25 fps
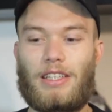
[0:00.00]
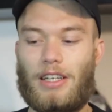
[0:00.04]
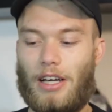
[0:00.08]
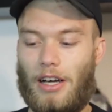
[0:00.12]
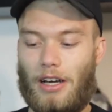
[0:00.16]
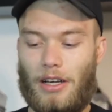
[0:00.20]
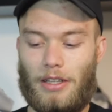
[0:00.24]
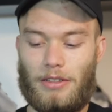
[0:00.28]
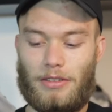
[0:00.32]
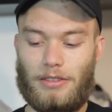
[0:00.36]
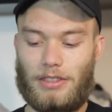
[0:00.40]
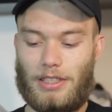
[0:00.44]
you
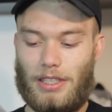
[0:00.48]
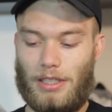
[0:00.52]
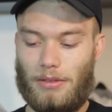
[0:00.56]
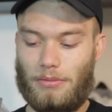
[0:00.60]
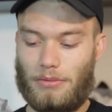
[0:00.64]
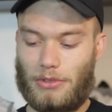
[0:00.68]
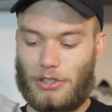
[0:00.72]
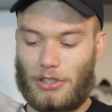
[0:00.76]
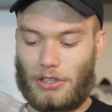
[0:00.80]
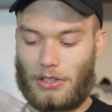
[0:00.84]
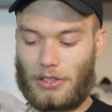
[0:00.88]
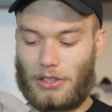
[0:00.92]
can't
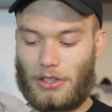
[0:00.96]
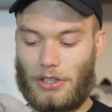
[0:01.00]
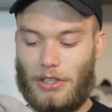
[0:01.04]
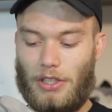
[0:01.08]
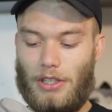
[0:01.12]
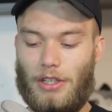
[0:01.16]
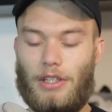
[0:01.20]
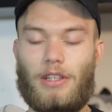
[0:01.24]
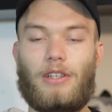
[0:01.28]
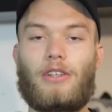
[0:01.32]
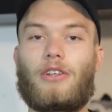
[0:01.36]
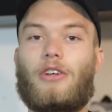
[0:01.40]
seem to
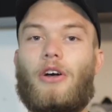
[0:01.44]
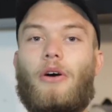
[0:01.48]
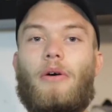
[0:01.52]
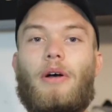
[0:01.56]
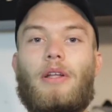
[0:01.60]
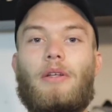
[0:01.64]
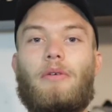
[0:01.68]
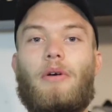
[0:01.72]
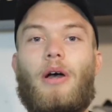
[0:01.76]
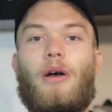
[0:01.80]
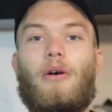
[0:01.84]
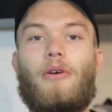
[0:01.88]
go
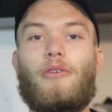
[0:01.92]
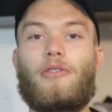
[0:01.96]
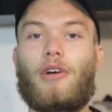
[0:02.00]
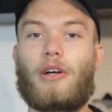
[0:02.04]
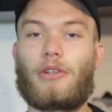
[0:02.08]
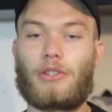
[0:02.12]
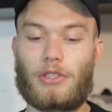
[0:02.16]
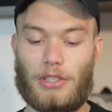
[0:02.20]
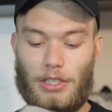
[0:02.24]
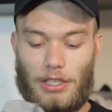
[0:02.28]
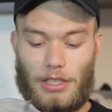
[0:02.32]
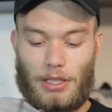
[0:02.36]
anywhere
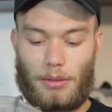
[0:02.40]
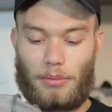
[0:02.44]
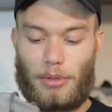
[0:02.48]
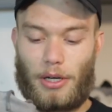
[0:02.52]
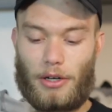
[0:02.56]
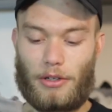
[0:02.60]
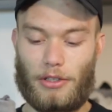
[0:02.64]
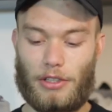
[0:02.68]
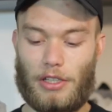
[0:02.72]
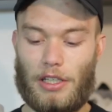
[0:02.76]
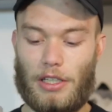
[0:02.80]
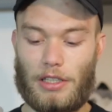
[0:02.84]
without seeing a
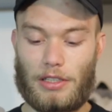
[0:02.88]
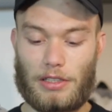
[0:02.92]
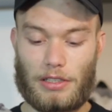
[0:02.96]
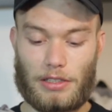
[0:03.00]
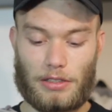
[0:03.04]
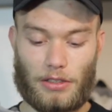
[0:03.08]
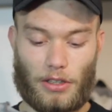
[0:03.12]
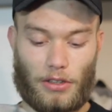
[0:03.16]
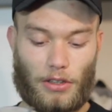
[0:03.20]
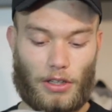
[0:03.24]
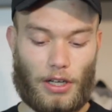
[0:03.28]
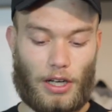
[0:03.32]
pair of
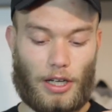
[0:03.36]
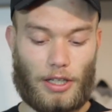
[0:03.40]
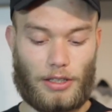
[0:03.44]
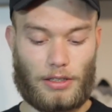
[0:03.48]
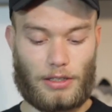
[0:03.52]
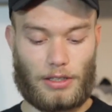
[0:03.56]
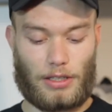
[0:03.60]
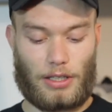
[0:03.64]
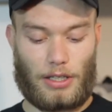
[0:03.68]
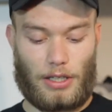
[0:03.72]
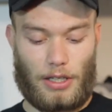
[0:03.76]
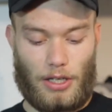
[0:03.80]
Yeezys
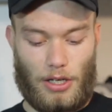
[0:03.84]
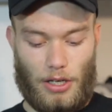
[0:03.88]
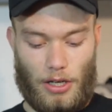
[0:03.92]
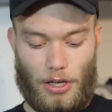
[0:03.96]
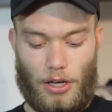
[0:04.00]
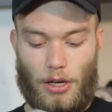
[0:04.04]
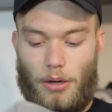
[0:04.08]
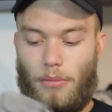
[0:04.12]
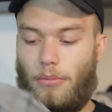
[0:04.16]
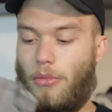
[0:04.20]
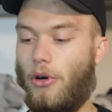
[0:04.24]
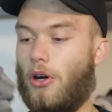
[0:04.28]
online.
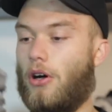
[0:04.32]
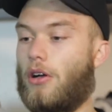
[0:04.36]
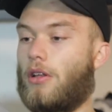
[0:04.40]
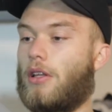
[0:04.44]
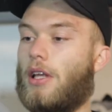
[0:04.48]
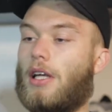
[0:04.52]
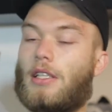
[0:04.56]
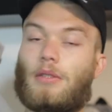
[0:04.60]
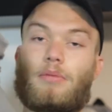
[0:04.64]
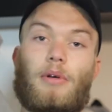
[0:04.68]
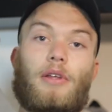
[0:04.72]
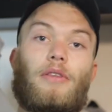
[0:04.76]
But
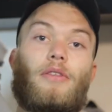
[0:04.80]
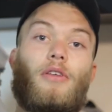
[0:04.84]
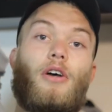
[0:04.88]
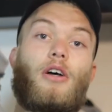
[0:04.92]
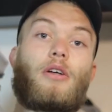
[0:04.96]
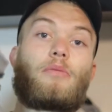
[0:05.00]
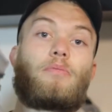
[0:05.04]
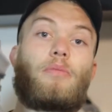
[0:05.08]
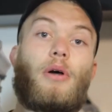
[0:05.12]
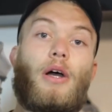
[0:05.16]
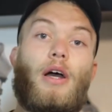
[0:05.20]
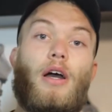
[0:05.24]
that's my
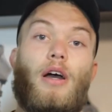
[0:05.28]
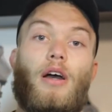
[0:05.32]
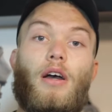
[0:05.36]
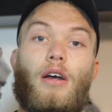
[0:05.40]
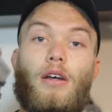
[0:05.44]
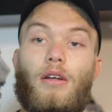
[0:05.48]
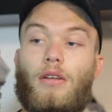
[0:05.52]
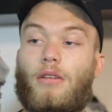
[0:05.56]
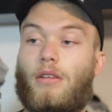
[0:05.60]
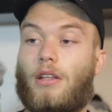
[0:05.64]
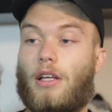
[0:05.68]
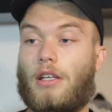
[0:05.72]
third pair.
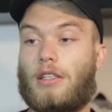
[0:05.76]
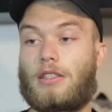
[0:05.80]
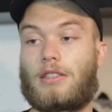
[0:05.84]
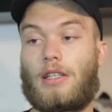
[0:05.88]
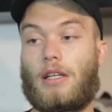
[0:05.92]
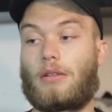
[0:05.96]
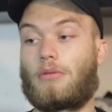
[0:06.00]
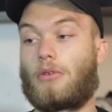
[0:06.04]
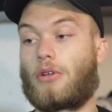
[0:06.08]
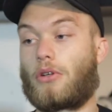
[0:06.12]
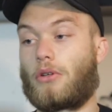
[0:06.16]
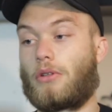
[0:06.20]
Like I
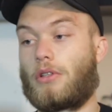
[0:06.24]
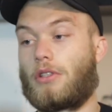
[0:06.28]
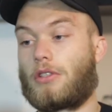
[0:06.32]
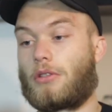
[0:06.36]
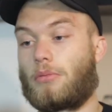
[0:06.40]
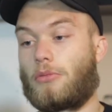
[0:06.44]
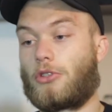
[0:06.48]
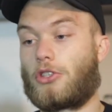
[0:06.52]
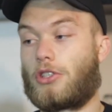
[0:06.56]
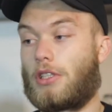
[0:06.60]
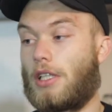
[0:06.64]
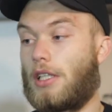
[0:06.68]
said, not going
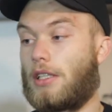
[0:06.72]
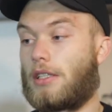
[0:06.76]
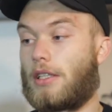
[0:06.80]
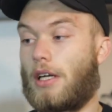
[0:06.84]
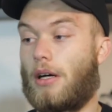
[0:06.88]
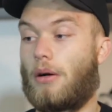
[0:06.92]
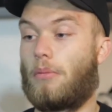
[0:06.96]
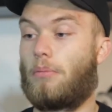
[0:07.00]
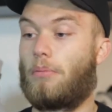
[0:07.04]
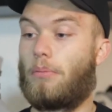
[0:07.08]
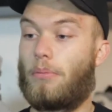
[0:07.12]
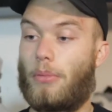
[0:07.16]
into much
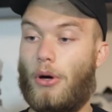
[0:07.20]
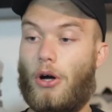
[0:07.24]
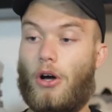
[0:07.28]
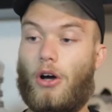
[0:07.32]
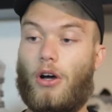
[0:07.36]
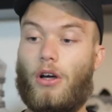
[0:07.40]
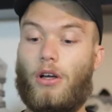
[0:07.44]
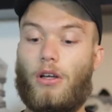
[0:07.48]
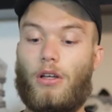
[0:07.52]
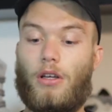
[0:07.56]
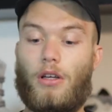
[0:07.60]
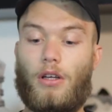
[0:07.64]
detail,
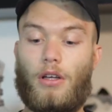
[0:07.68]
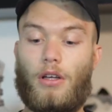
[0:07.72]
but